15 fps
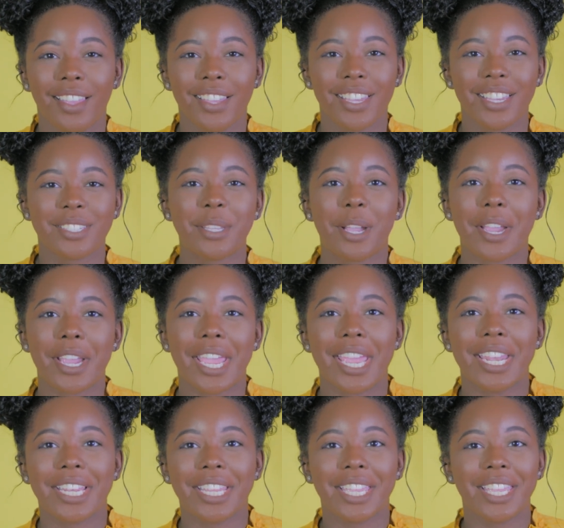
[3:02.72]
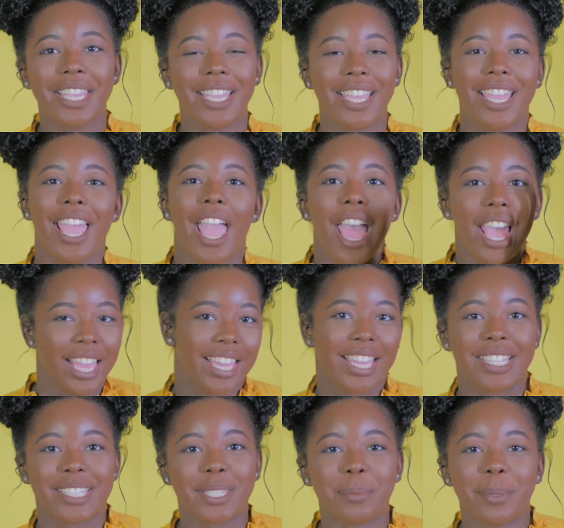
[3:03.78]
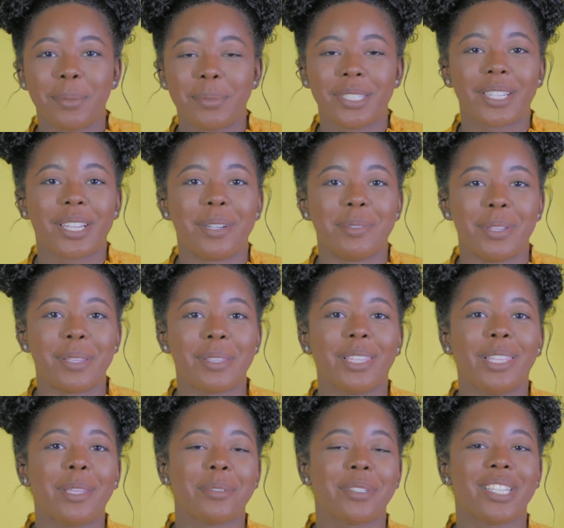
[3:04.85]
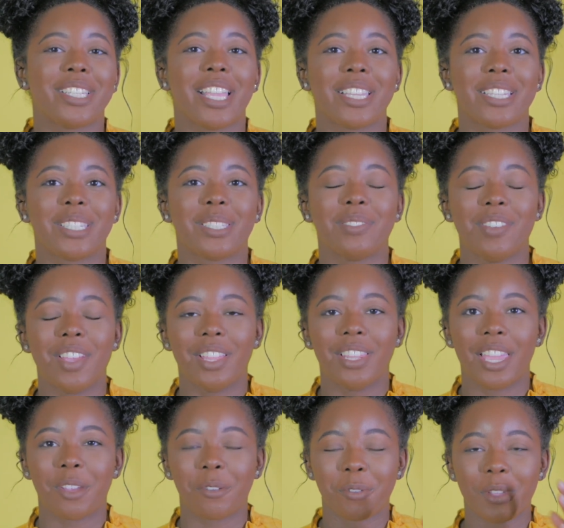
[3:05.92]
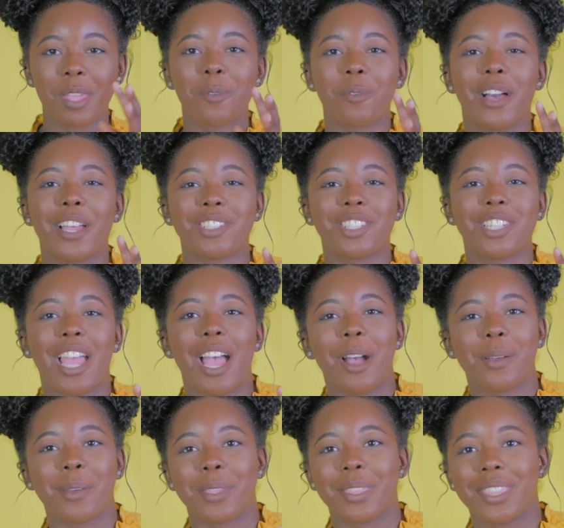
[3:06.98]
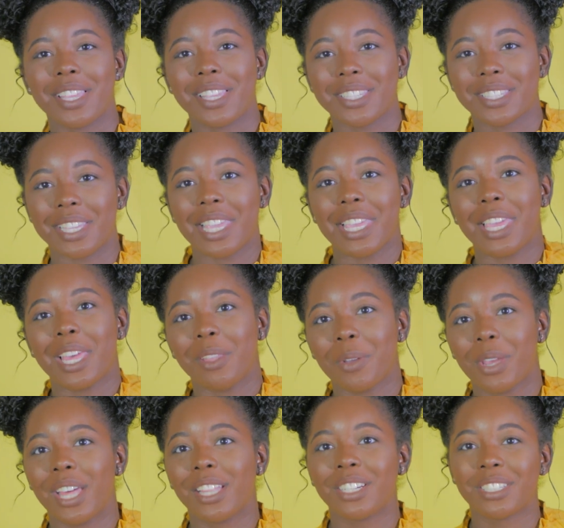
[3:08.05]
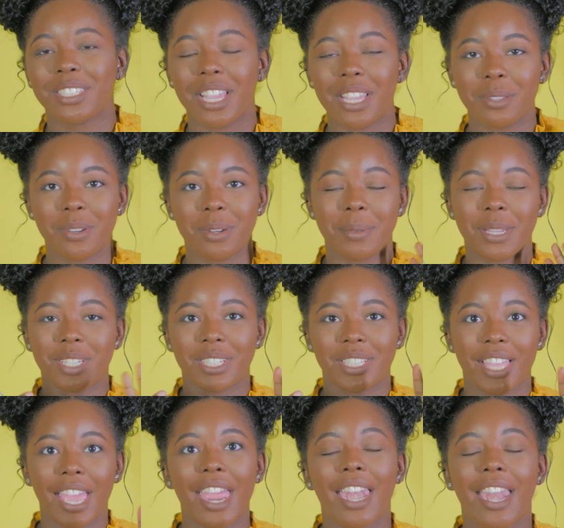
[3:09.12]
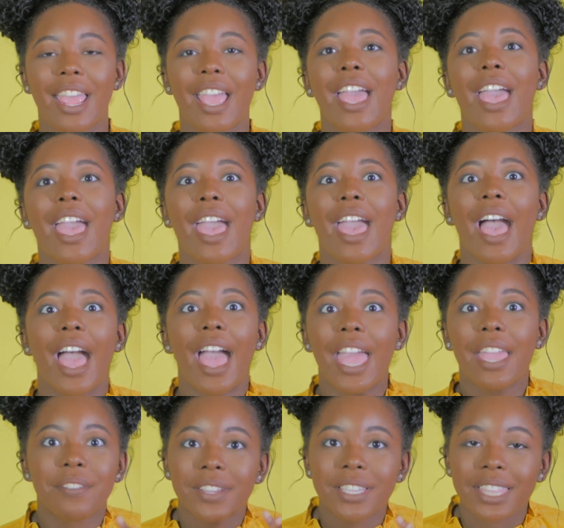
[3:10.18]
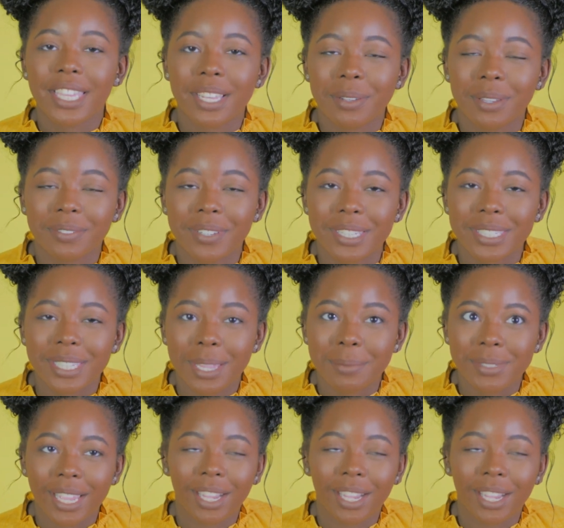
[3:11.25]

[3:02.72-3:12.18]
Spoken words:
Okay, sorry, I had to get some lipstick on my lips because I just felt really washed out with these yellow colors. So I just want to make sure that everything on my face comes